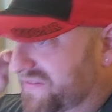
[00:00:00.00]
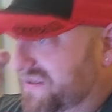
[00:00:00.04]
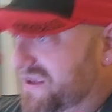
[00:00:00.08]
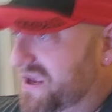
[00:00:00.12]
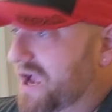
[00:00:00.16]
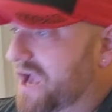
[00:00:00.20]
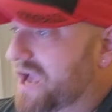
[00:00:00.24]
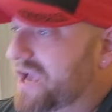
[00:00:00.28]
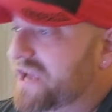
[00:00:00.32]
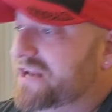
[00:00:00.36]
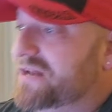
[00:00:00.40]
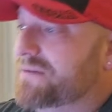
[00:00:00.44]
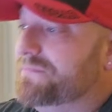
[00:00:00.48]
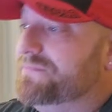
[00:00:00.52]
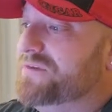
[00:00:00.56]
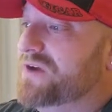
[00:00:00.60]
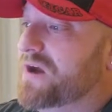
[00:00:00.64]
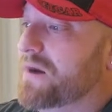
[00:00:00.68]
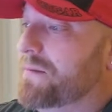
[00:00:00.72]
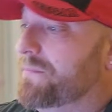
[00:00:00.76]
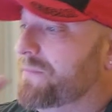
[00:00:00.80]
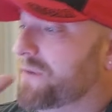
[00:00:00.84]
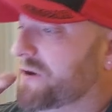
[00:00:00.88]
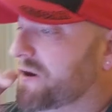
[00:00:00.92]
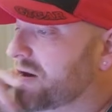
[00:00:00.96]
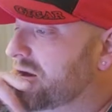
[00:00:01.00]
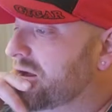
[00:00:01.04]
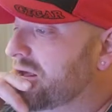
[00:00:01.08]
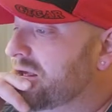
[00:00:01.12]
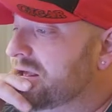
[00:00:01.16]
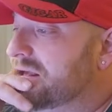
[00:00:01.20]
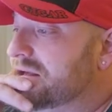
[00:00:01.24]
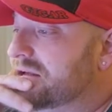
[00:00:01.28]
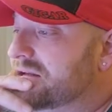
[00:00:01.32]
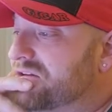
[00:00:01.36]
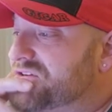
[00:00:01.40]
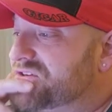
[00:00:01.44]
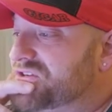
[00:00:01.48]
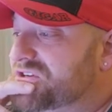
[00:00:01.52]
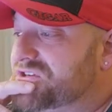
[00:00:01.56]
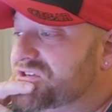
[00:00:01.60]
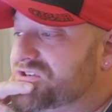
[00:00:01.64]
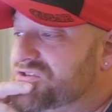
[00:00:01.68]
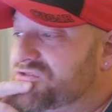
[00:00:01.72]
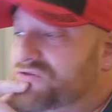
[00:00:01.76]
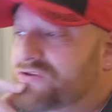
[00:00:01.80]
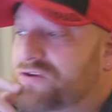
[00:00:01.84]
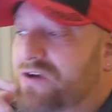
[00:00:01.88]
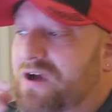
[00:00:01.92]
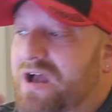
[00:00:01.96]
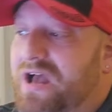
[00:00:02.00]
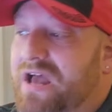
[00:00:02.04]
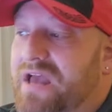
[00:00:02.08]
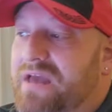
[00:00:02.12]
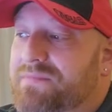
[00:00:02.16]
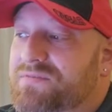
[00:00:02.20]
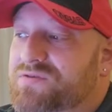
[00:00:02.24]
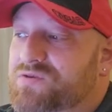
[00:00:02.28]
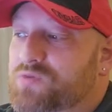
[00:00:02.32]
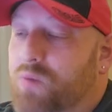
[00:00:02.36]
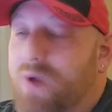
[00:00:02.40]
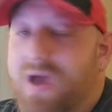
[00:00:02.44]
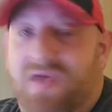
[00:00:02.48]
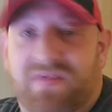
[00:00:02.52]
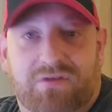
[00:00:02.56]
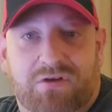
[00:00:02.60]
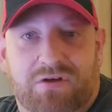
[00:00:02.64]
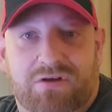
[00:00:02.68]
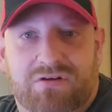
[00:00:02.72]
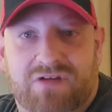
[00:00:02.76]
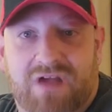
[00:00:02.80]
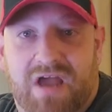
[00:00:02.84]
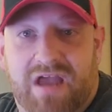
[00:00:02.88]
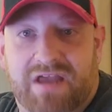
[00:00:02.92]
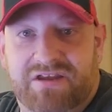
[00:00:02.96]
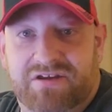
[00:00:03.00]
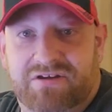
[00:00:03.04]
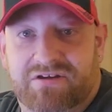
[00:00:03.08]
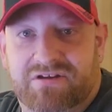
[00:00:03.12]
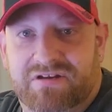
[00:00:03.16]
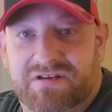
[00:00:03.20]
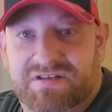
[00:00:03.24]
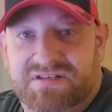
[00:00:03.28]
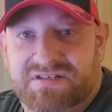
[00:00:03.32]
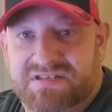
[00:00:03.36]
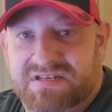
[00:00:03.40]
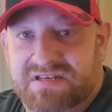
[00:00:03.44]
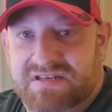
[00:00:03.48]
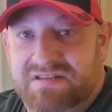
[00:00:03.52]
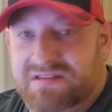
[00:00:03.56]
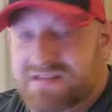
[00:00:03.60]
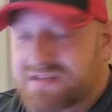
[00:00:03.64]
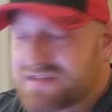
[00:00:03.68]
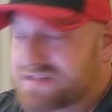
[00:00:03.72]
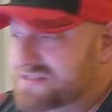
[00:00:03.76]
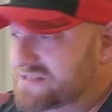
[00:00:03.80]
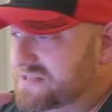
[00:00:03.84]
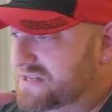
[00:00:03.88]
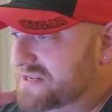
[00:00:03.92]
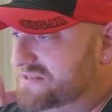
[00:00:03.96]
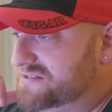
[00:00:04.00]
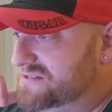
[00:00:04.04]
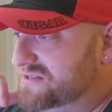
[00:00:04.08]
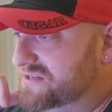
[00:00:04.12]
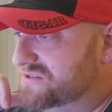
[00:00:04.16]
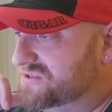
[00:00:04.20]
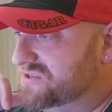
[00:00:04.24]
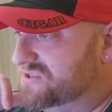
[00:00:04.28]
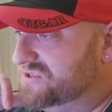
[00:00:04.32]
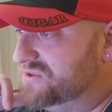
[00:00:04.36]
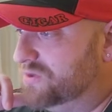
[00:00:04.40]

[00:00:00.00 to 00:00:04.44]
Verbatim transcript: that the item number describes whether or not you're going to see these things in